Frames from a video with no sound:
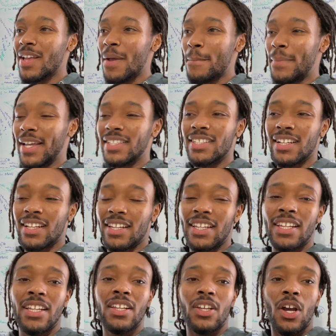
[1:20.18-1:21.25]

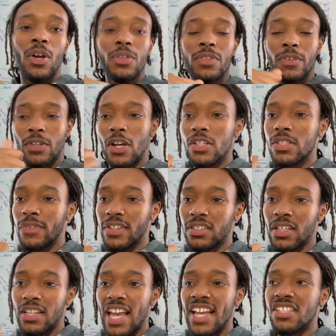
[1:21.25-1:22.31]
Basically, go to things
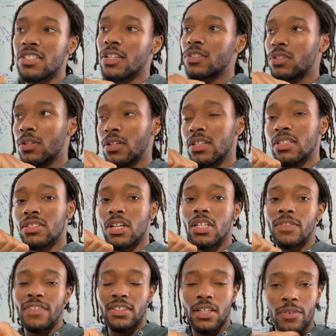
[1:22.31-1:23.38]
like SEO Scholars, go to
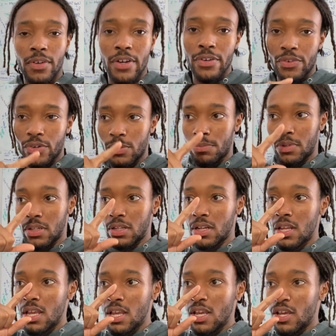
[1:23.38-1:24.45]
things like Rare Recruitment,
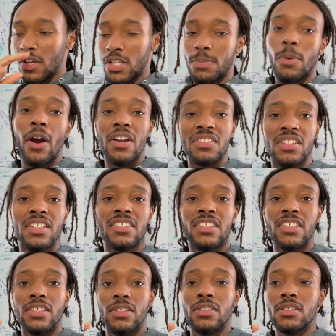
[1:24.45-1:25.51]
aspiring
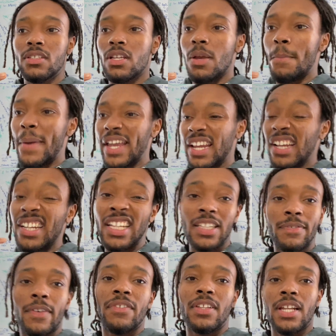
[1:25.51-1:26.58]
solicitors, make at least
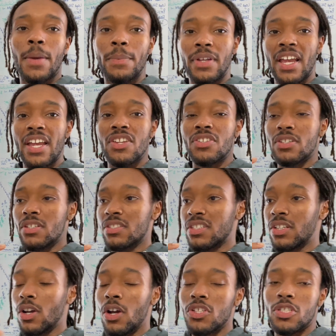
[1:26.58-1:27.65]
15 applications,
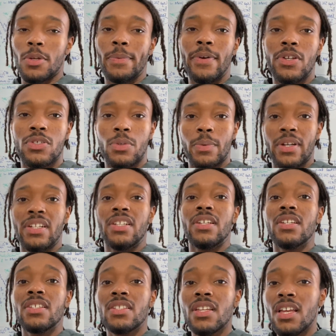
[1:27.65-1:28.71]
enhance your commercial
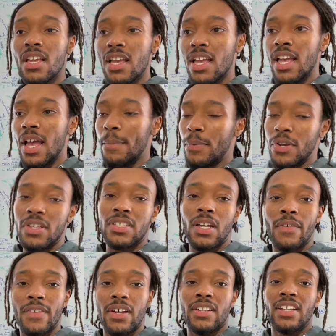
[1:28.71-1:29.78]
awareness, and put
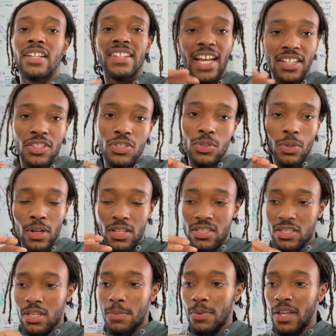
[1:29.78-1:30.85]
yourself out there. That's the short
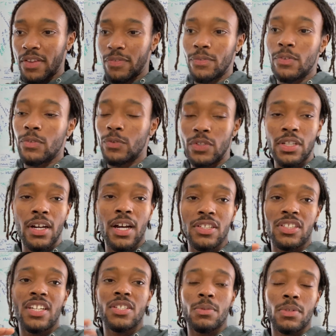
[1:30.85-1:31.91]
answer. But if for you guys
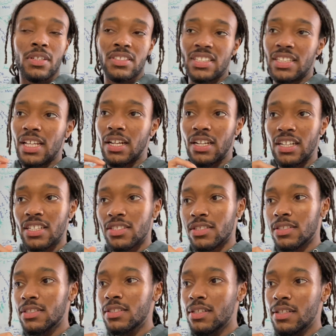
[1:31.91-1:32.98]
who actually want to sit down and
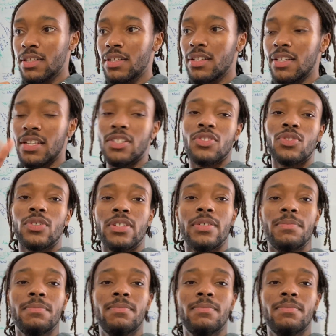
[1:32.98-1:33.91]
listen, enjoy.